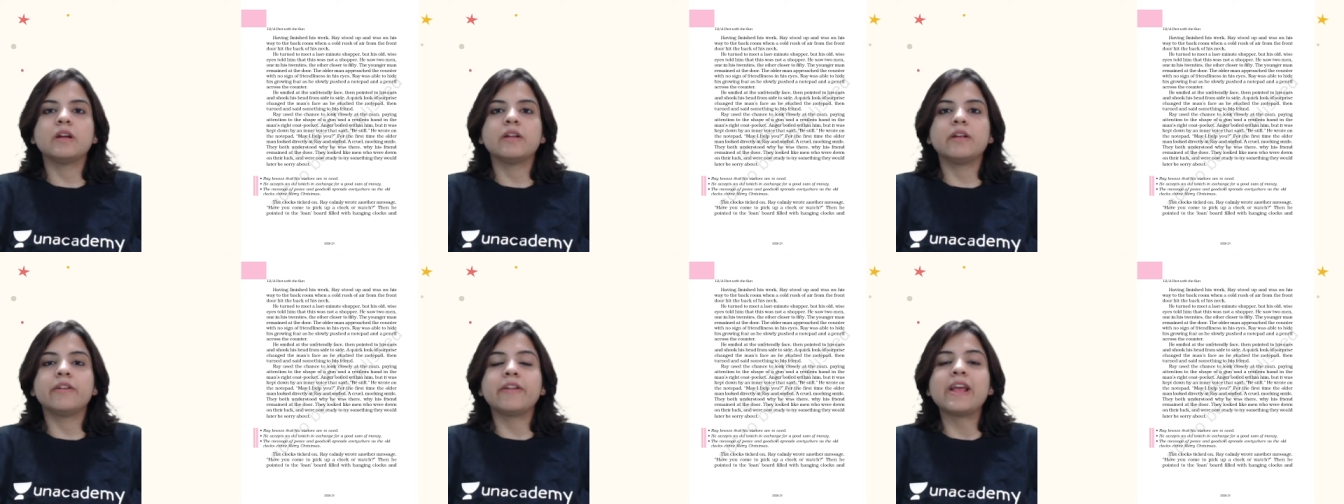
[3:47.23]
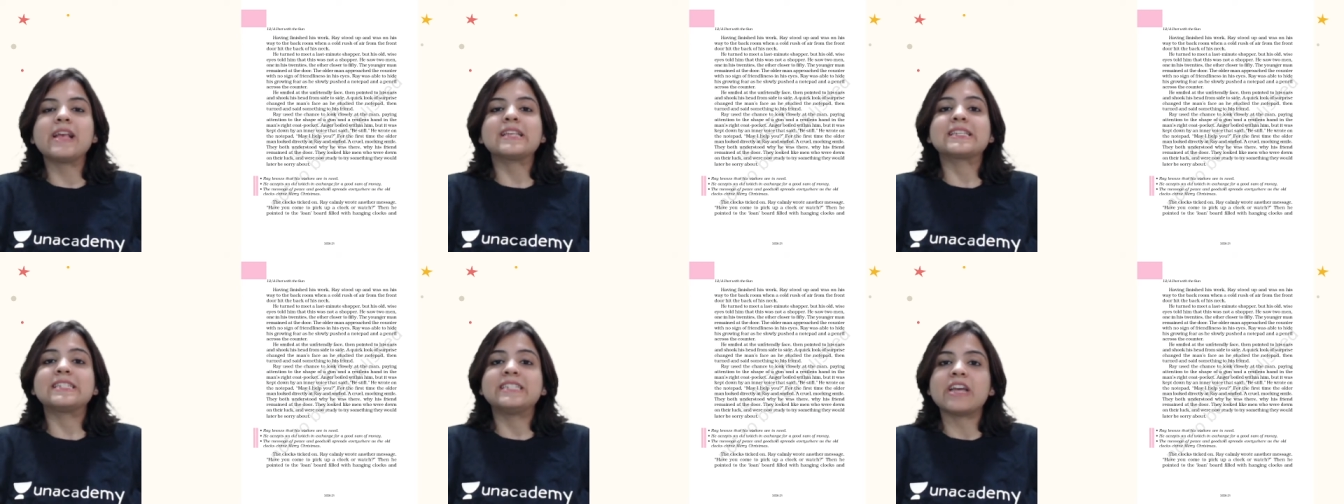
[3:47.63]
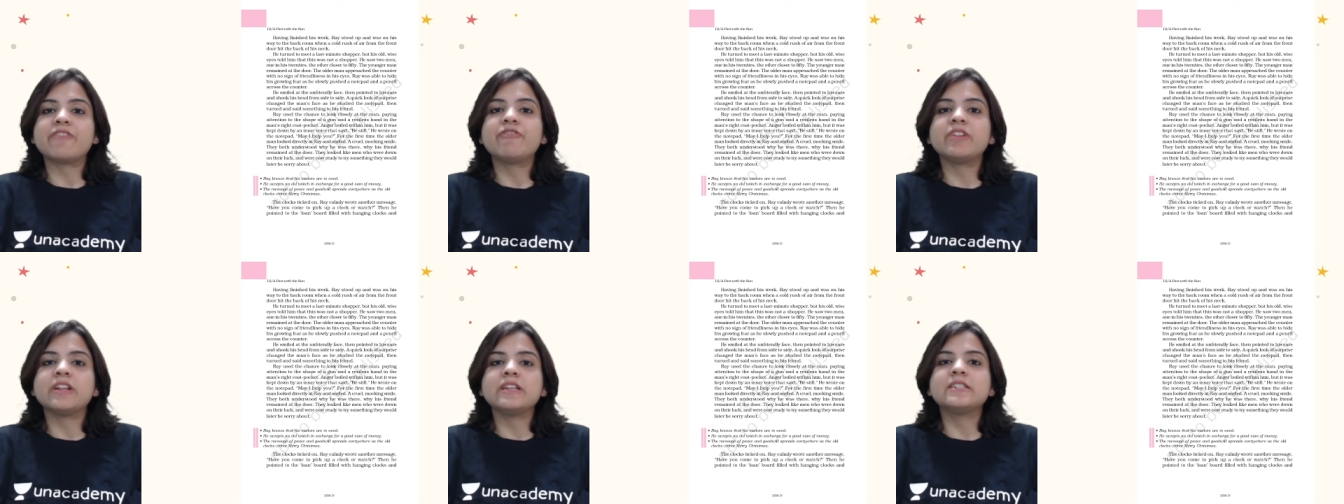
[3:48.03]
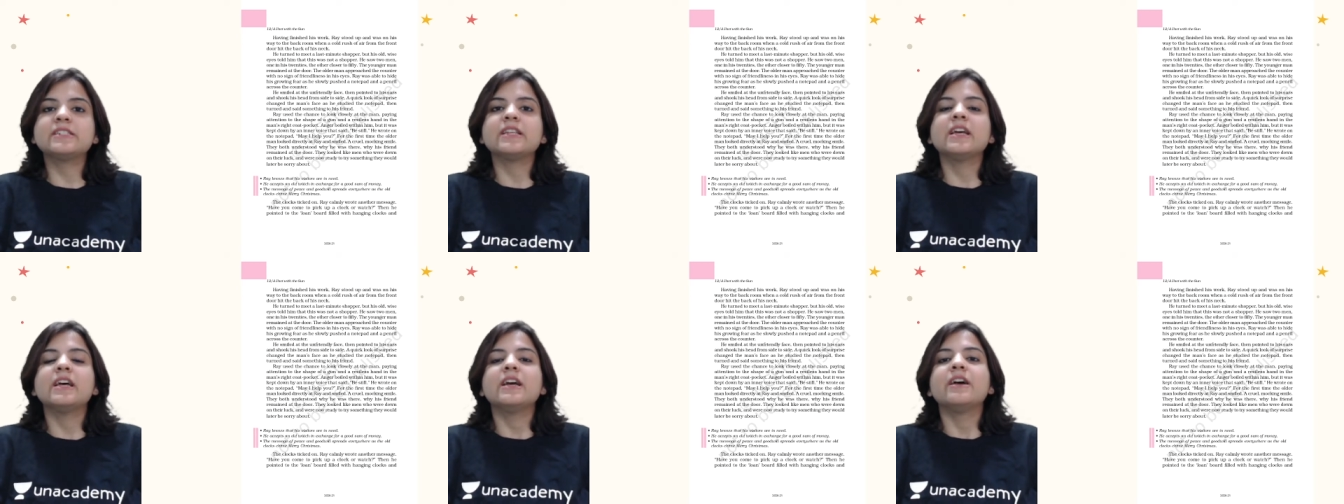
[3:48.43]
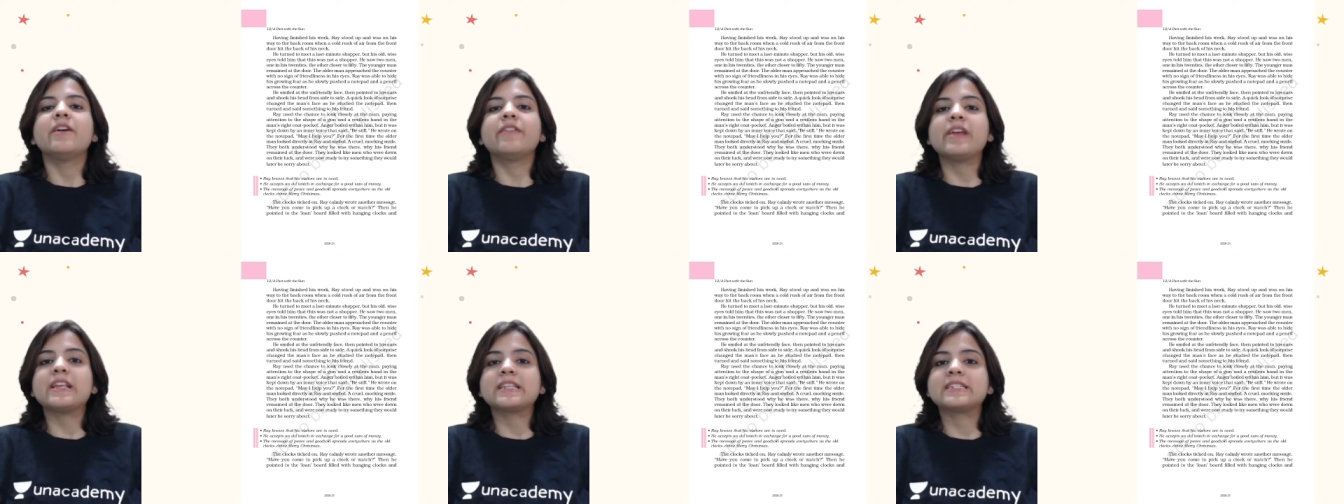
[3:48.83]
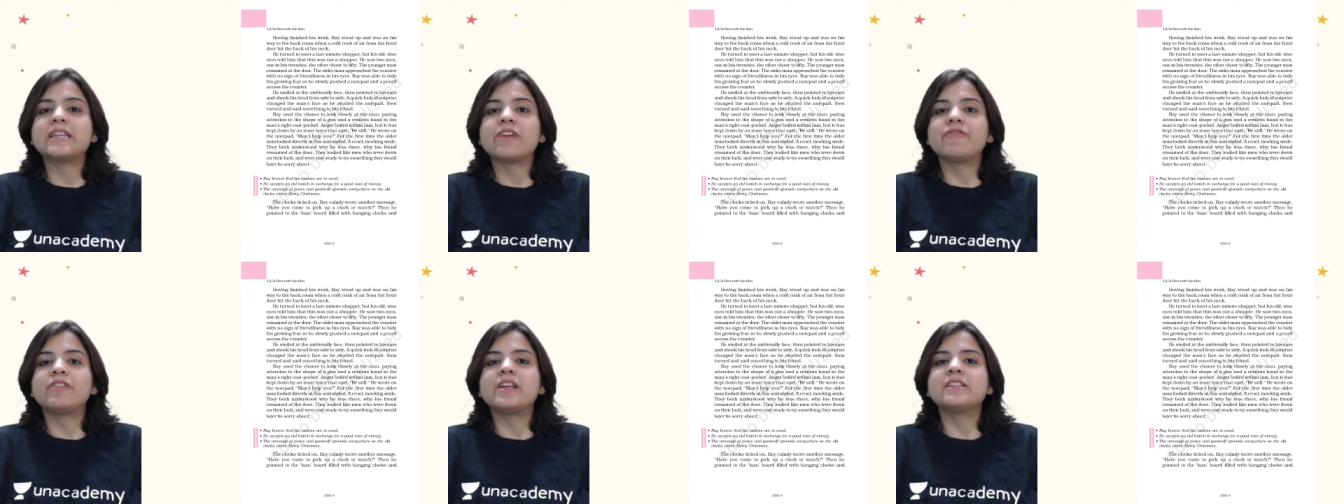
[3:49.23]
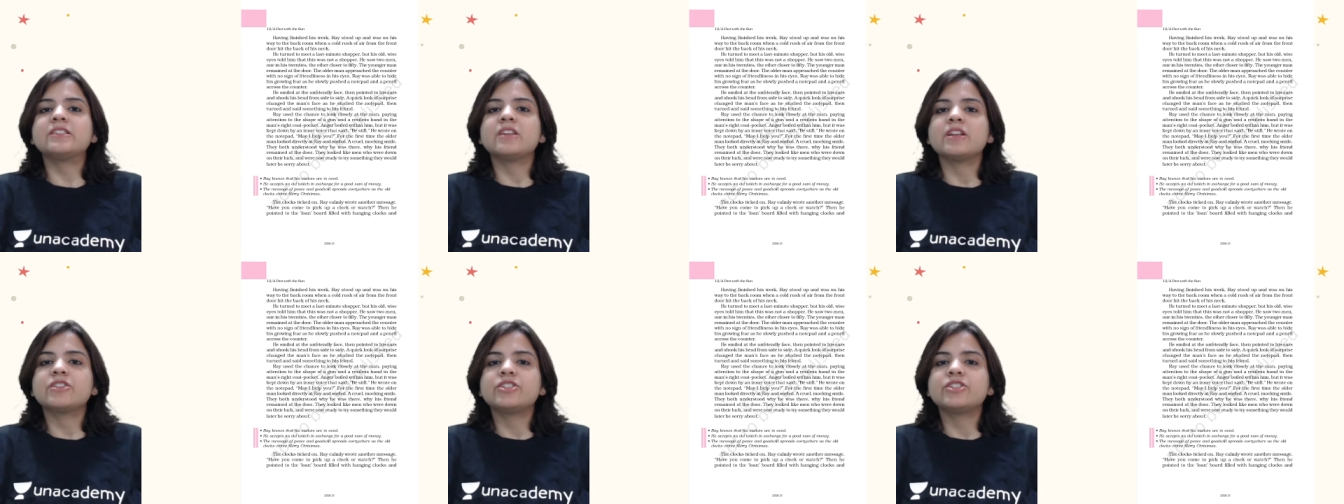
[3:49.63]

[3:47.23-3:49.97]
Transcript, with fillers: Ray's deafness, Ray's deafness